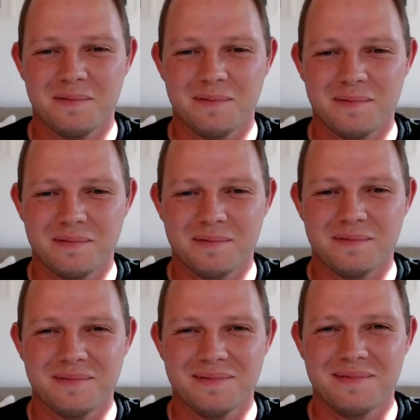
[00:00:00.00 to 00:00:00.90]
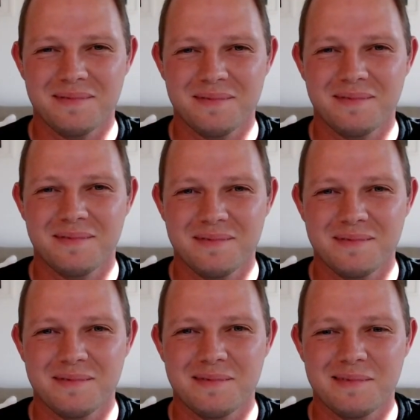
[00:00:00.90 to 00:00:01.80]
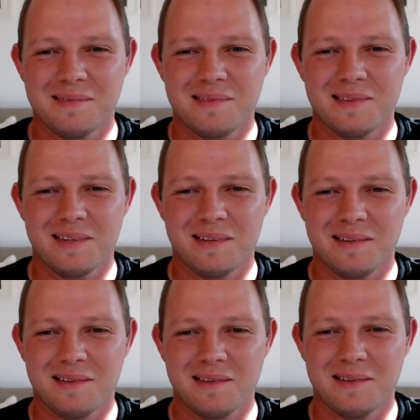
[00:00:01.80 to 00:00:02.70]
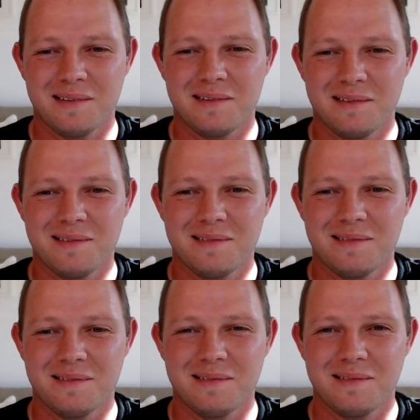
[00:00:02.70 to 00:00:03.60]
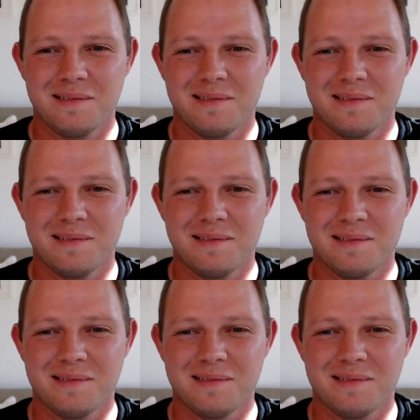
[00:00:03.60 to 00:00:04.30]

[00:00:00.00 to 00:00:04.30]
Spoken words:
The person shown says nothing.